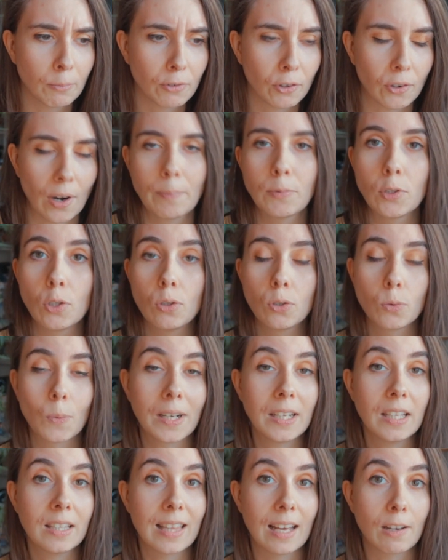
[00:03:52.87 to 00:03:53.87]
For up to
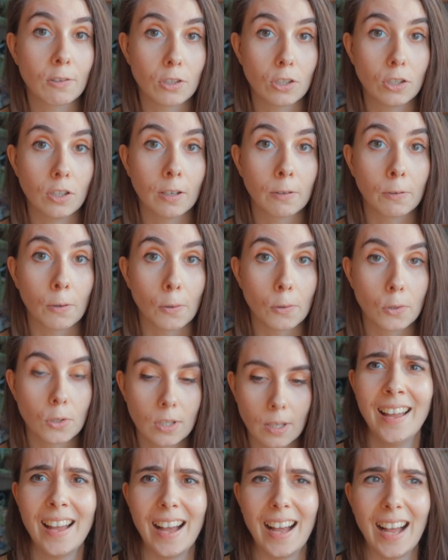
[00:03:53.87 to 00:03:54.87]
20,000
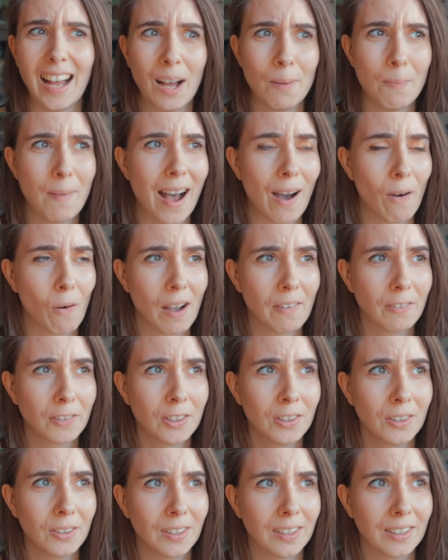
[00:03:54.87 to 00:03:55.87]
euros.
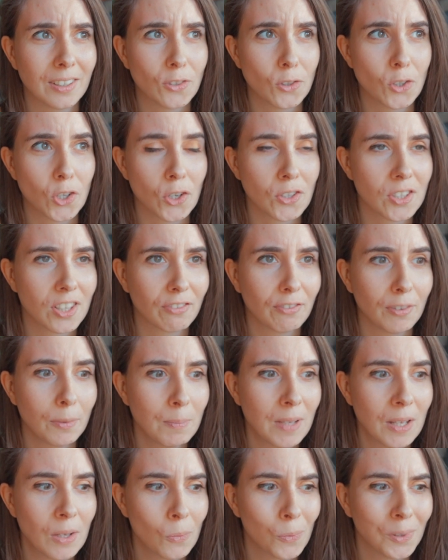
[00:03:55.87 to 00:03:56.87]
However, Joseph
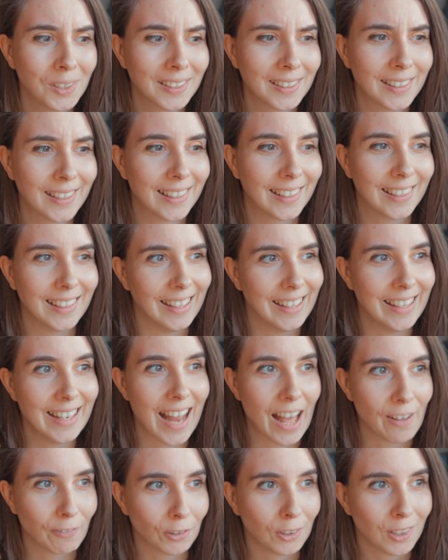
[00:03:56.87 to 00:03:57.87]
and me would
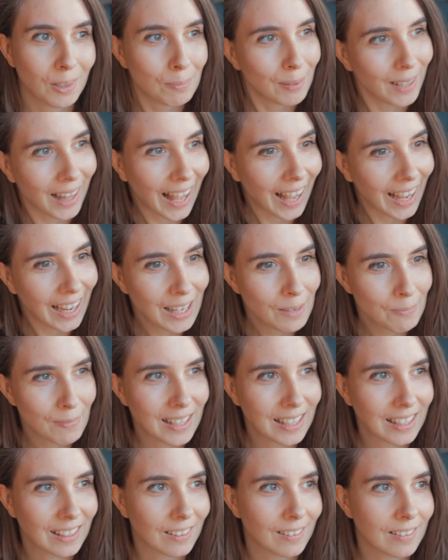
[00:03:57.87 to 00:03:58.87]
never apply
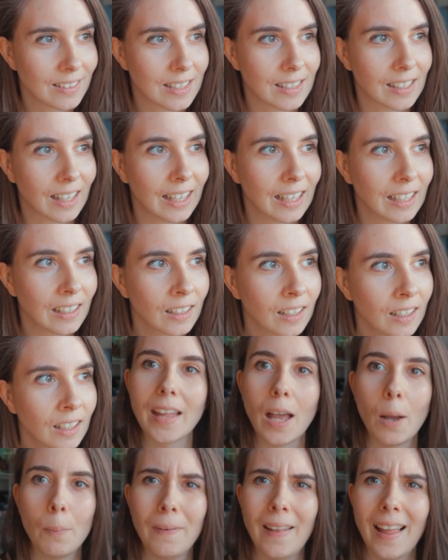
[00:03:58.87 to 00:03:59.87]
because like
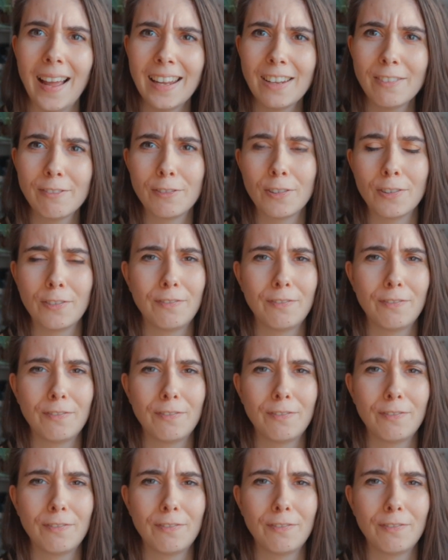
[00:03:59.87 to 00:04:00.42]
applying for